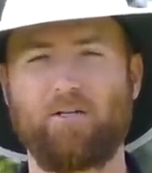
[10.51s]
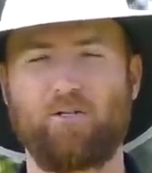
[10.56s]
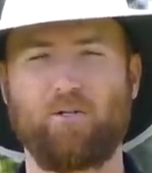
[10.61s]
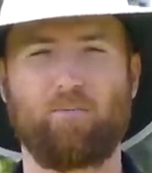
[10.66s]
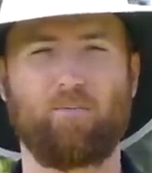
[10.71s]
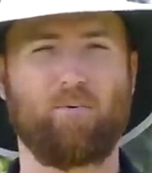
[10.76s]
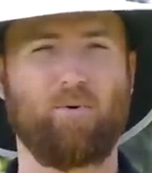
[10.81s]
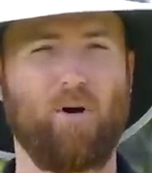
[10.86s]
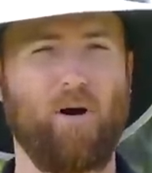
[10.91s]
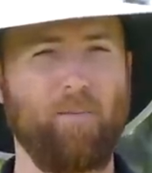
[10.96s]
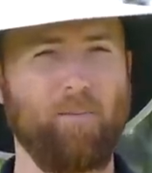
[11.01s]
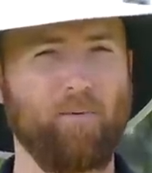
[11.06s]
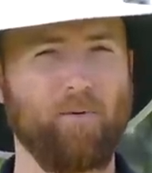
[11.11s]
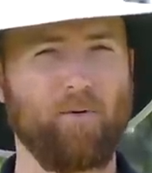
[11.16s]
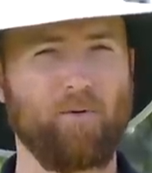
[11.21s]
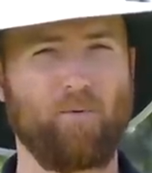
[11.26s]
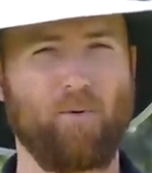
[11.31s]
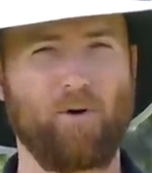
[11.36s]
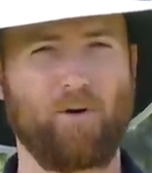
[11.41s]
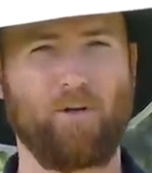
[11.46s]
should
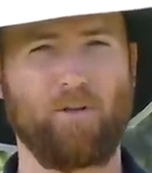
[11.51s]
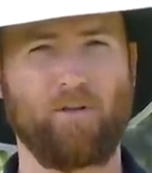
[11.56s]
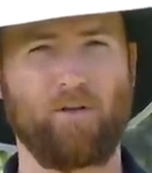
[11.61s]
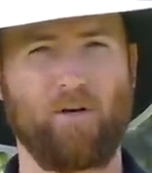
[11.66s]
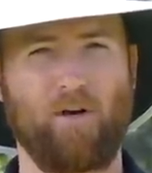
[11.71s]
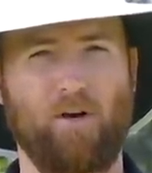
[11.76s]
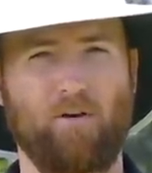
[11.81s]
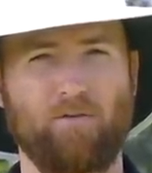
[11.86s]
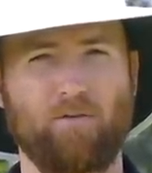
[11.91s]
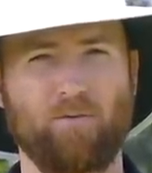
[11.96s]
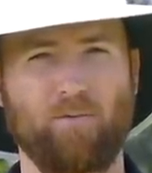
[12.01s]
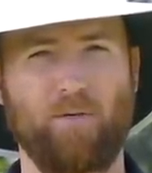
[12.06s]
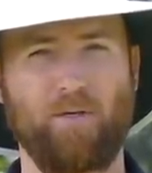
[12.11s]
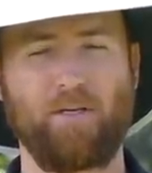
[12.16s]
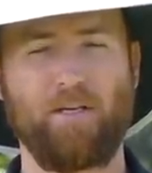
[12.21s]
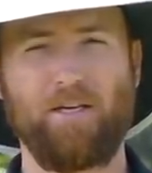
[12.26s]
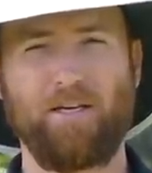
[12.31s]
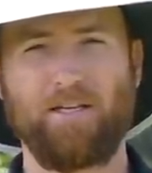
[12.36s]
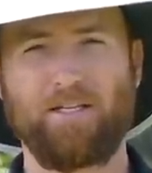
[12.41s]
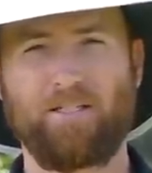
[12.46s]
properly work in the golf
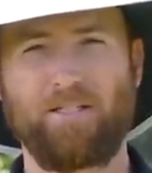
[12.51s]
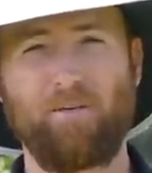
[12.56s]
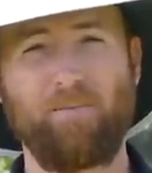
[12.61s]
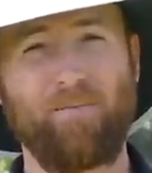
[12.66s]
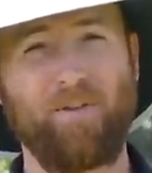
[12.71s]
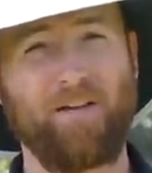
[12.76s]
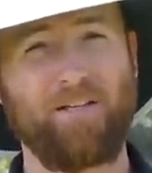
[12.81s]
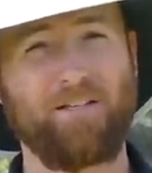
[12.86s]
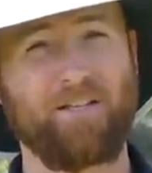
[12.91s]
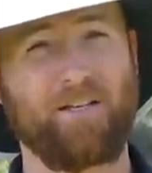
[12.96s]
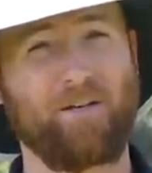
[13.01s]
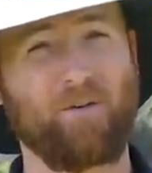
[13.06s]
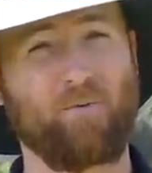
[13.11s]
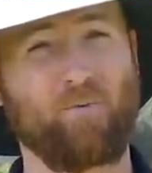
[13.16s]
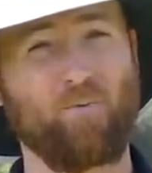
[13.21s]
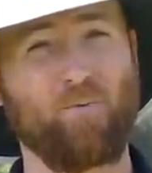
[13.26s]
swing, some things that could